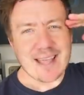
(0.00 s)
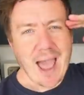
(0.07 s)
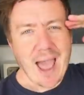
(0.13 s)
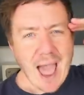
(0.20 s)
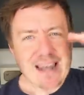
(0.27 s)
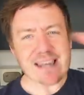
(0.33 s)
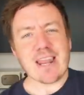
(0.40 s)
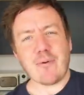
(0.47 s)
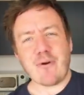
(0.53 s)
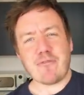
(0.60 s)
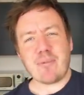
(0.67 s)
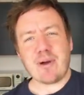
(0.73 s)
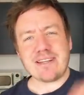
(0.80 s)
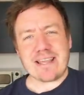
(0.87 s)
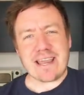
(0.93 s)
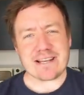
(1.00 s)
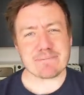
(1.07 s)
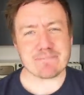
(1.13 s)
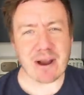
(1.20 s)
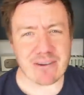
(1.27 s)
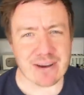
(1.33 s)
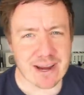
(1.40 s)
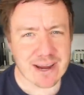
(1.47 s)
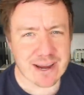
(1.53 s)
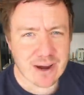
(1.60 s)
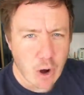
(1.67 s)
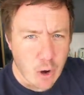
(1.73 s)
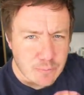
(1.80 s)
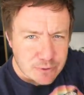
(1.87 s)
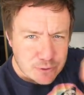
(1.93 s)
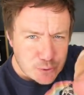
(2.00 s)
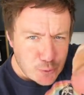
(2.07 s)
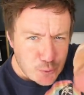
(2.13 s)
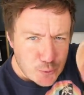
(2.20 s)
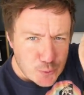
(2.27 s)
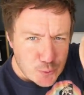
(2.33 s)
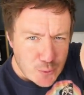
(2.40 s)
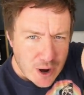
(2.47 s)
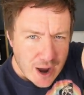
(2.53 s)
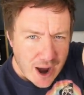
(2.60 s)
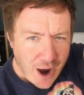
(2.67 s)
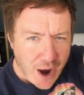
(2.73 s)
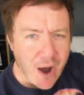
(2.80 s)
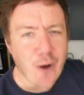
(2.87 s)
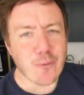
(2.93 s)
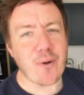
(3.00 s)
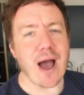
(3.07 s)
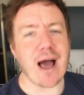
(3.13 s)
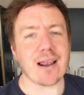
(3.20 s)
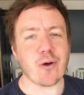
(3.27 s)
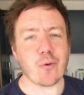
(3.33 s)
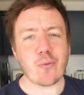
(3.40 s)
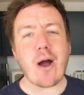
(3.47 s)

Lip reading: Hello everybody, it's Barry here. Hope you are well.